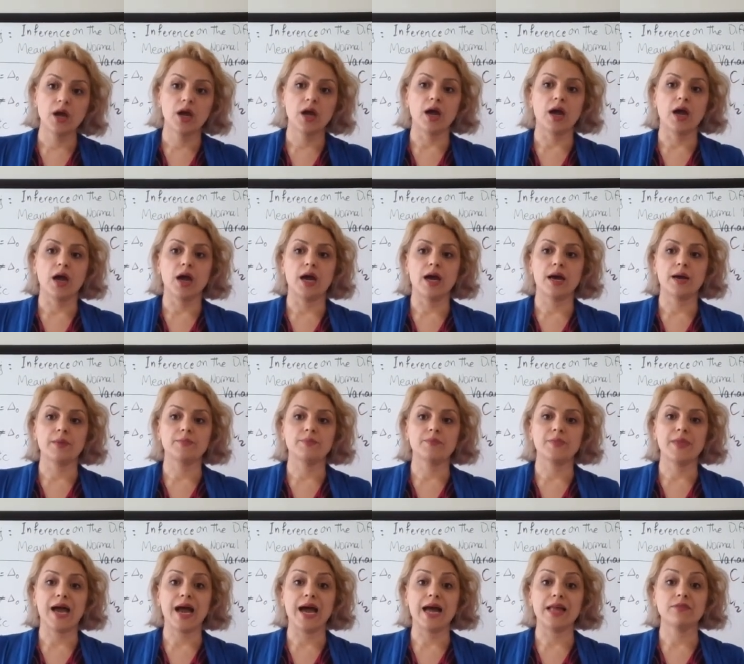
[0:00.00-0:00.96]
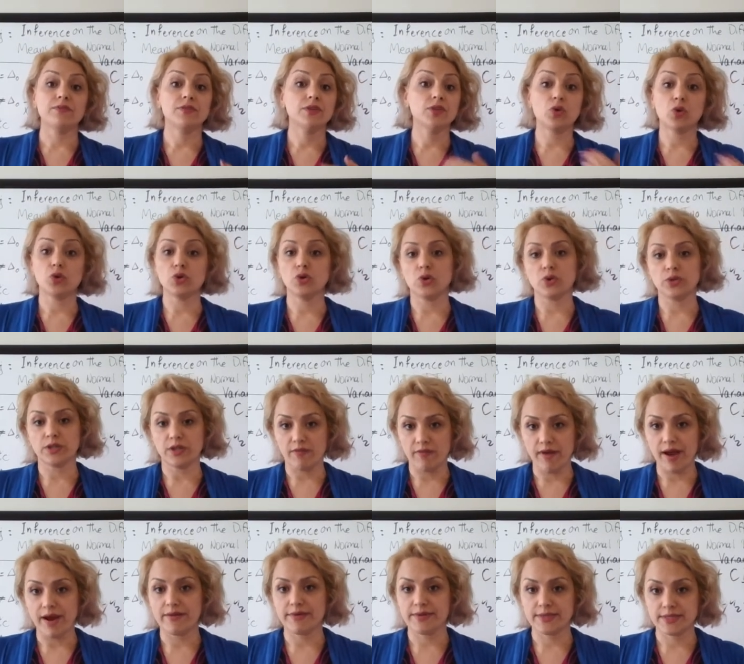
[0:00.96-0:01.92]
Um, and we don't know the
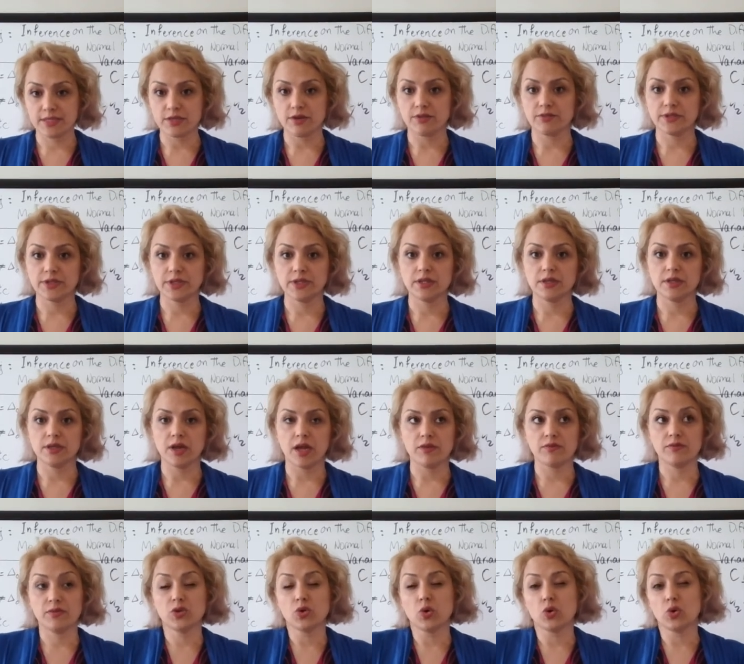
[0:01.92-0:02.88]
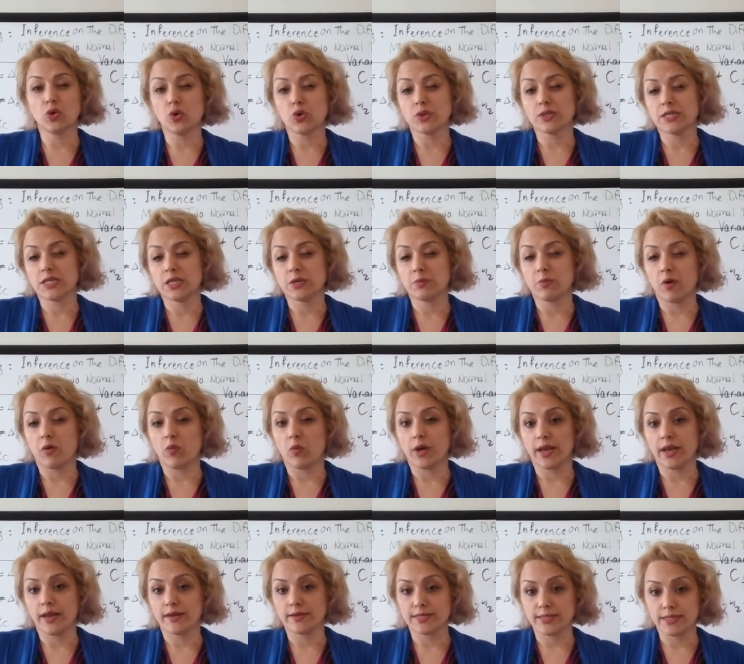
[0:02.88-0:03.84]
variance of the, like we don't know sigma
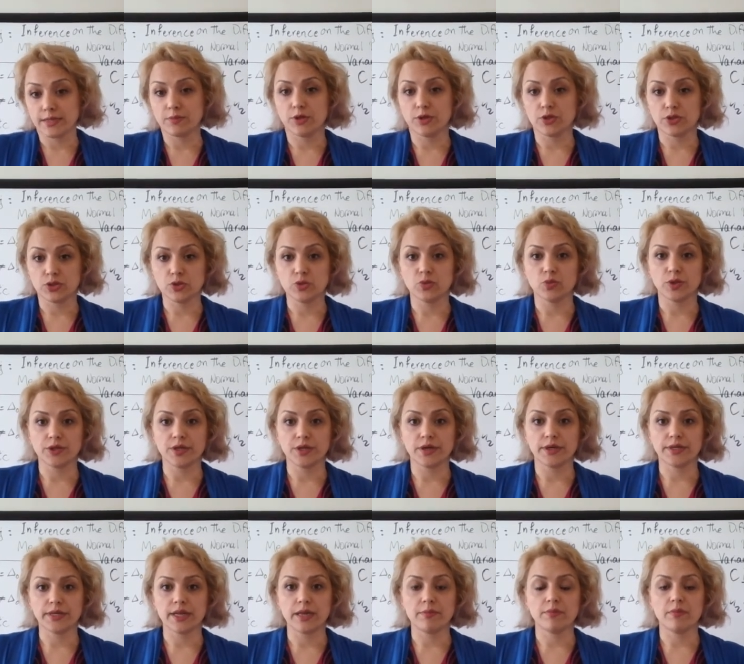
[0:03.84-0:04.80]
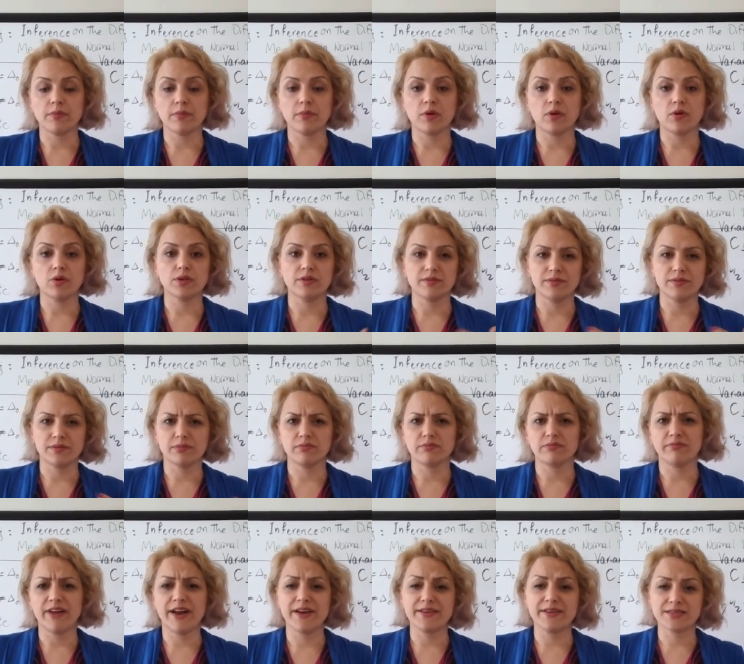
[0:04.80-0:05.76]
1 and sigma 2, what are them? Or the
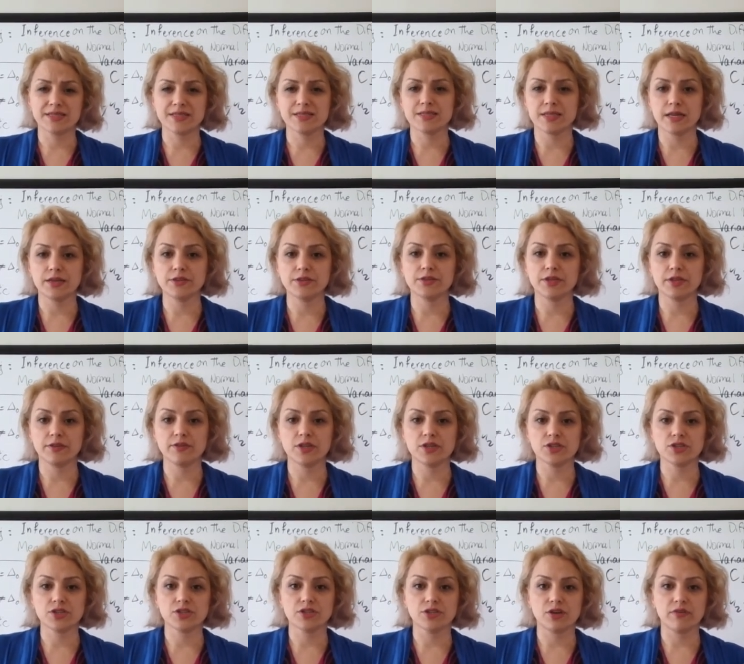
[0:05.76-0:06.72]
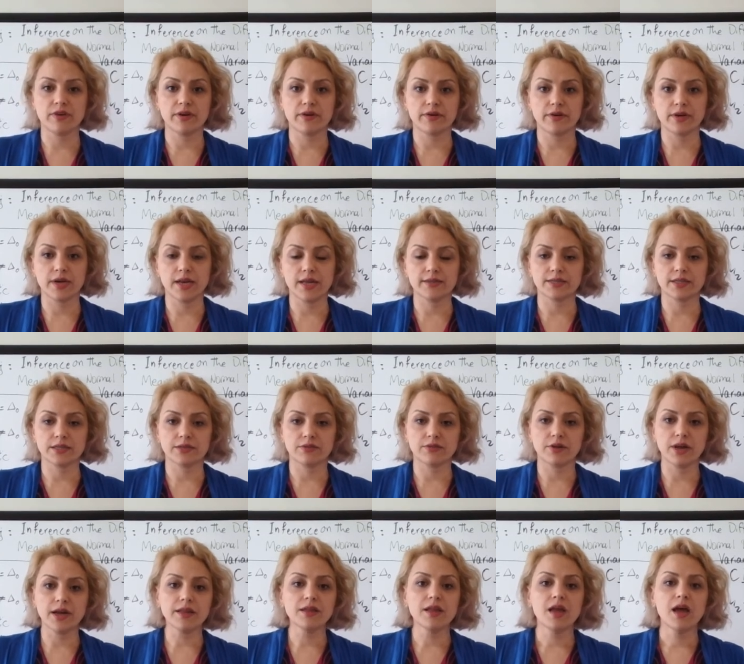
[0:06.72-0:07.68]
variances and deviation, they are very related,
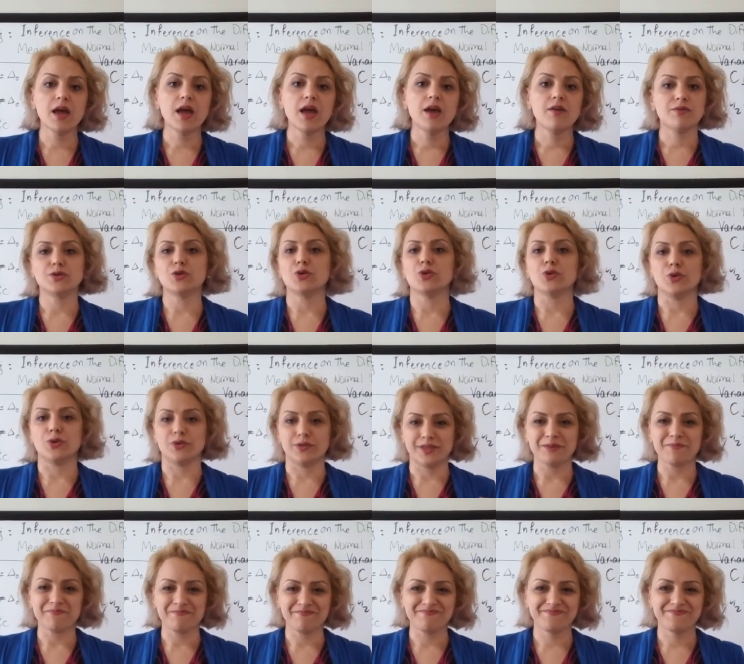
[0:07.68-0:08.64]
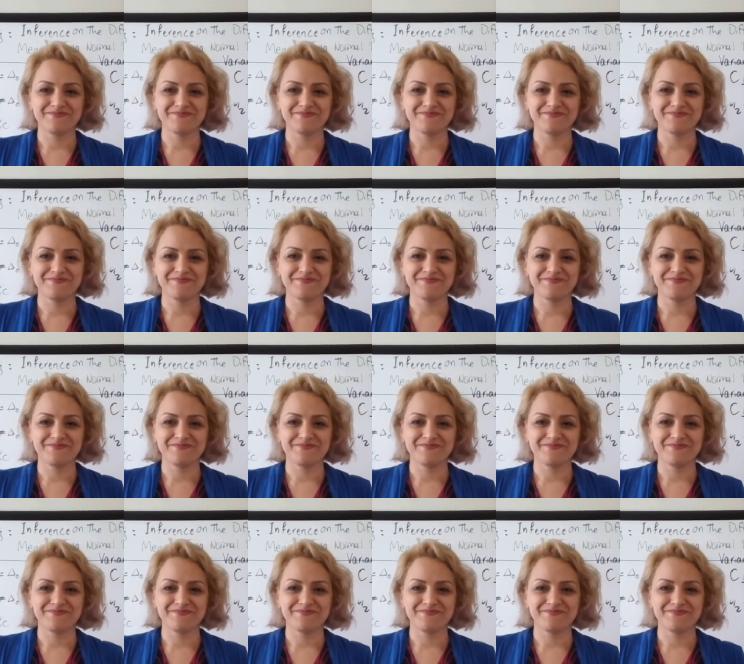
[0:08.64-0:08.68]
right? We don't know them.